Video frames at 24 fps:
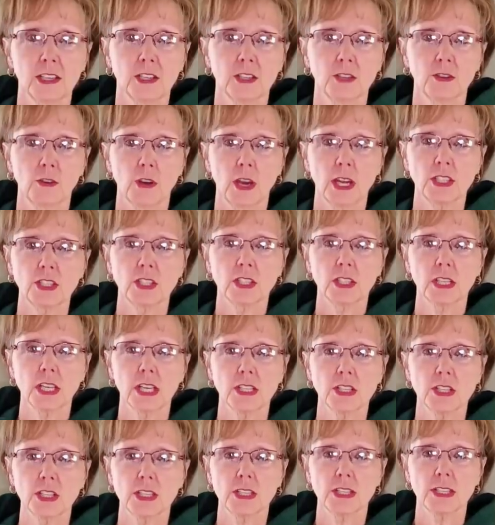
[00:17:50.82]

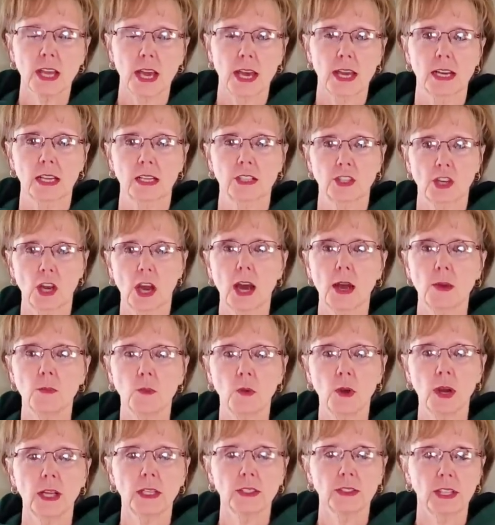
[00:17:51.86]
Congratulations on a job
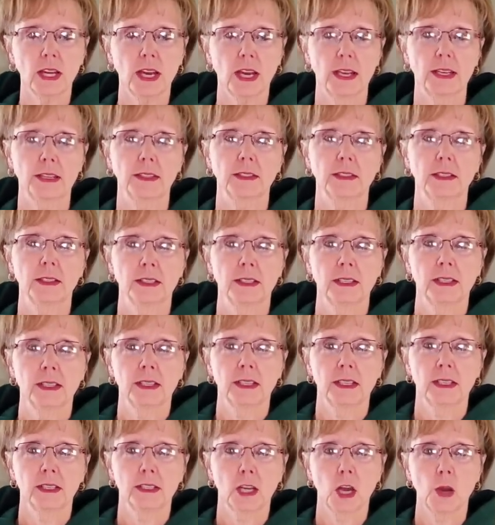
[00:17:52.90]
well done.
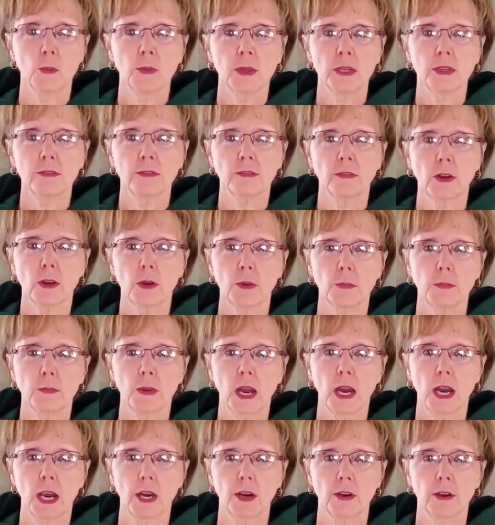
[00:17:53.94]
Coming from
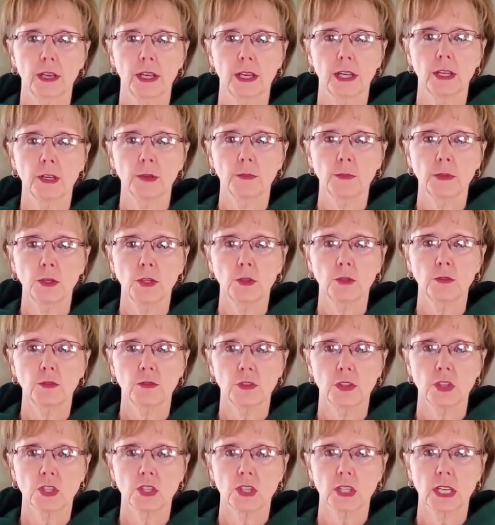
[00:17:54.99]
our EMU
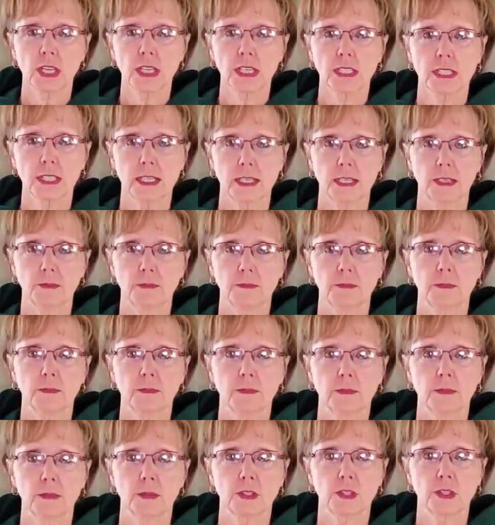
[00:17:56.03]
Fish Lake team.
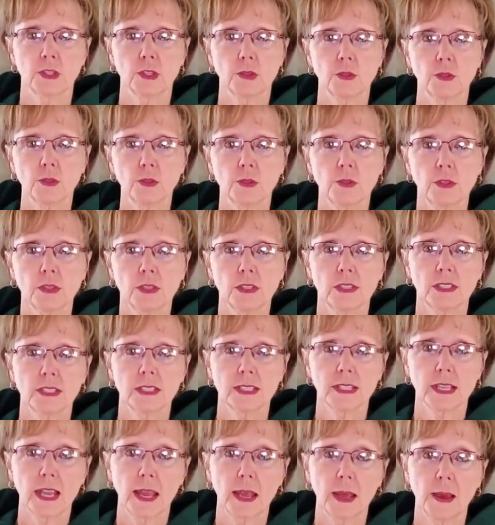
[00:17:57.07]
Sue,
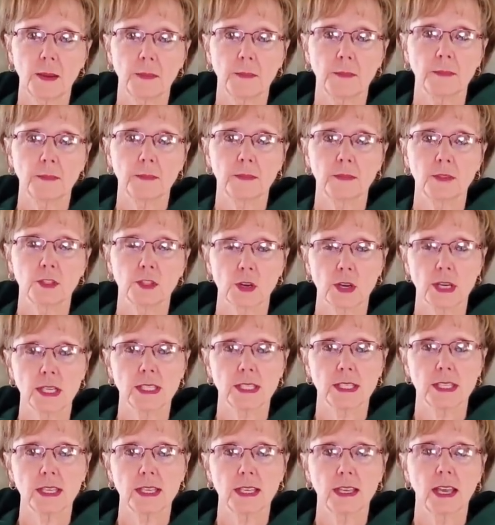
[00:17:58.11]
Sam,
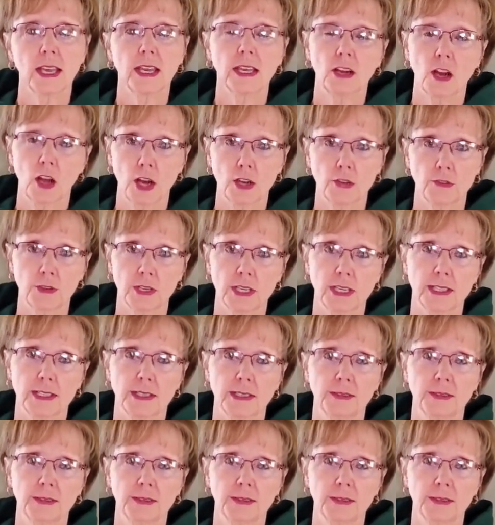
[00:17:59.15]
Tracy, and Audrey.